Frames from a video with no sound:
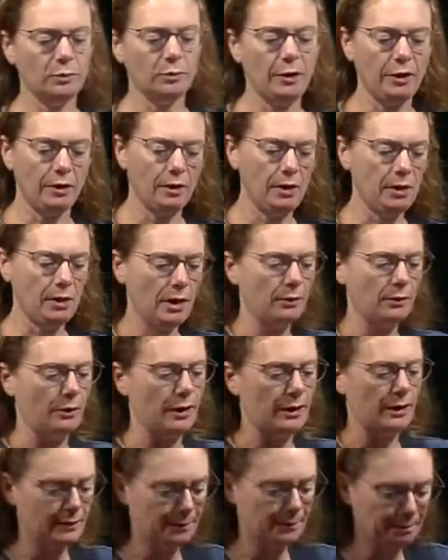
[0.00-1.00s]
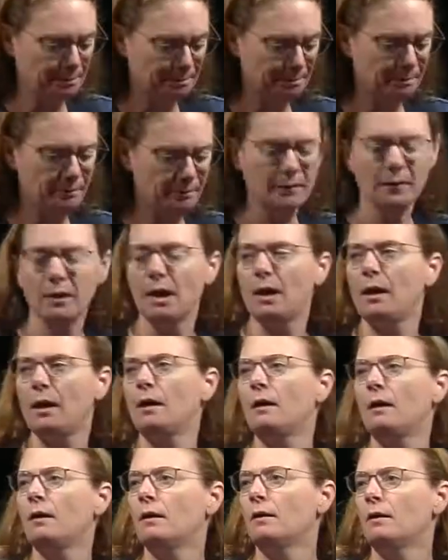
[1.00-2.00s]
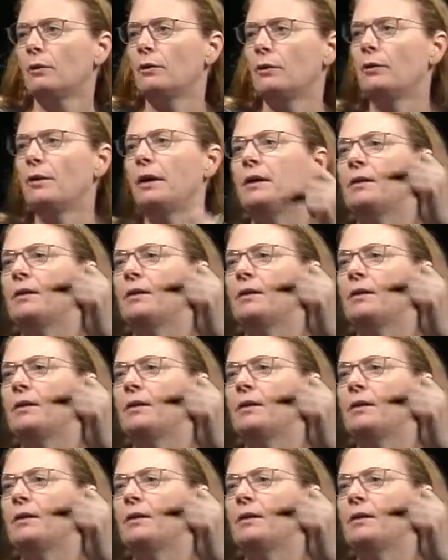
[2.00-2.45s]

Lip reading: parallel light rays? Okay,